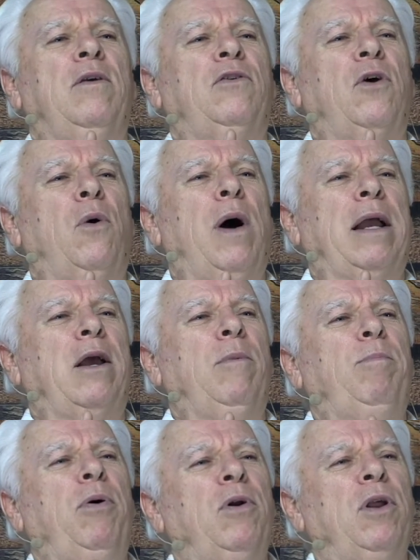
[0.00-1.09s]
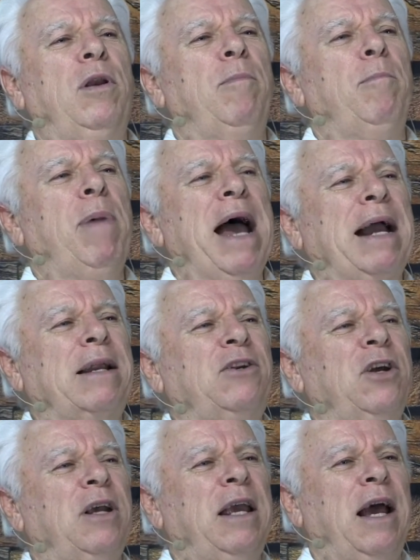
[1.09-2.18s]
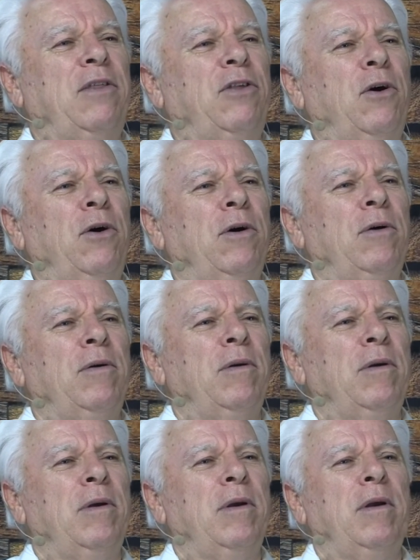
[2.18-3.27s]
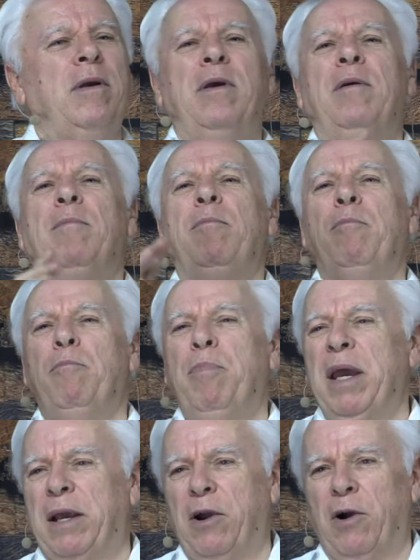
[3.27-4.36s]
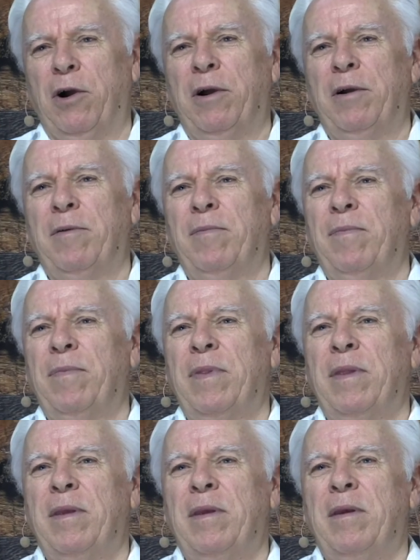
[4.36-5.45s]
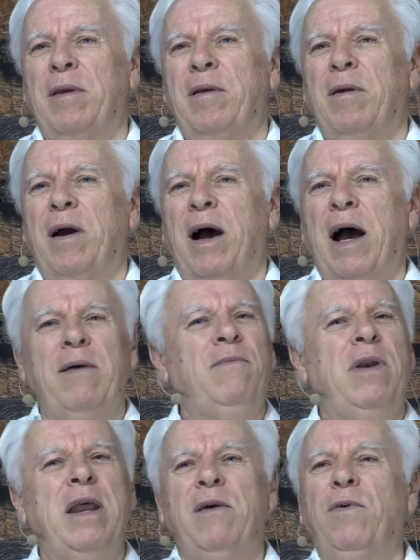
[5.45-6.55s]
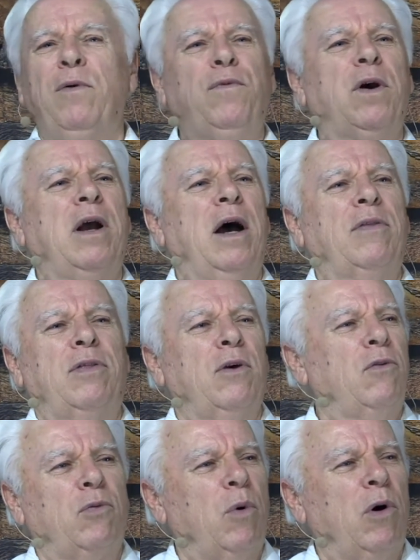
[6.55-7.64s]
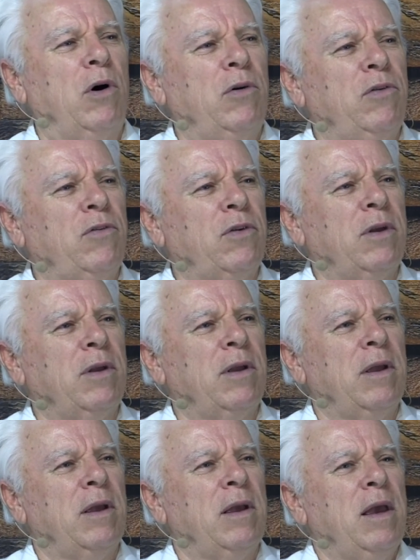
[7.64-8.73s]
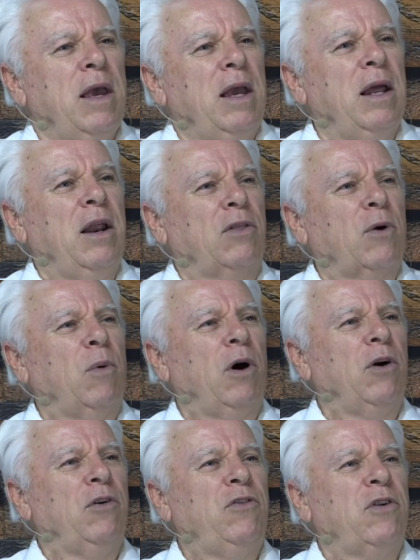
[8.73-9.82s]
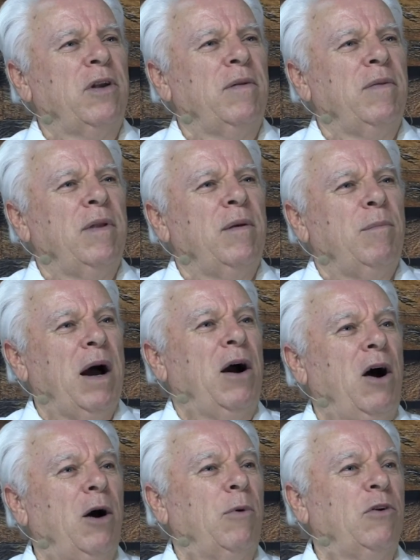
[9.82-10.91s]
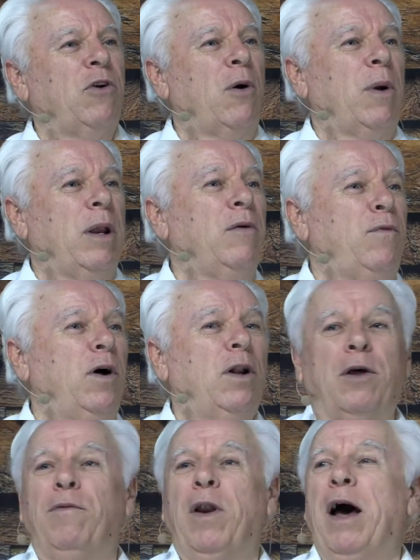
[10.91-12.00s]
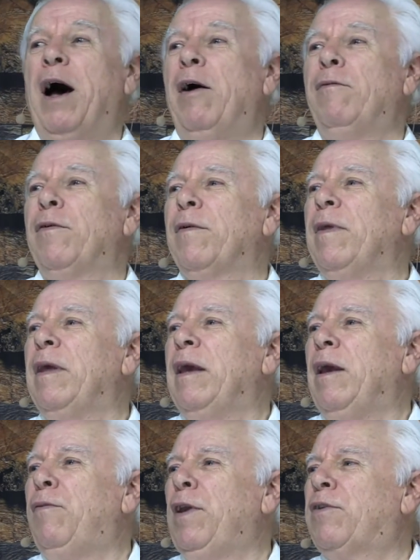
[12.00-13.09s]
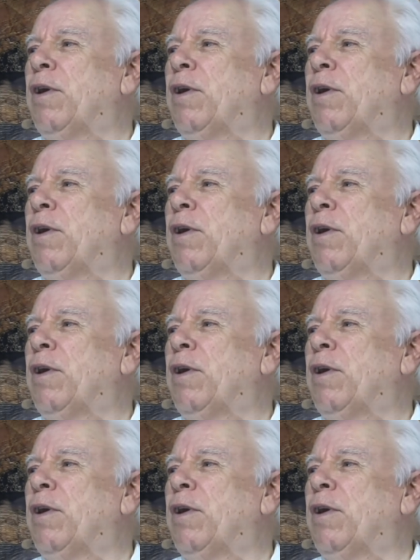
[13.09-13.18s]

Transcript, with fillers: so I could put it back together bigger. I've never forgot those words. In other words, my heart was already full of love. If he's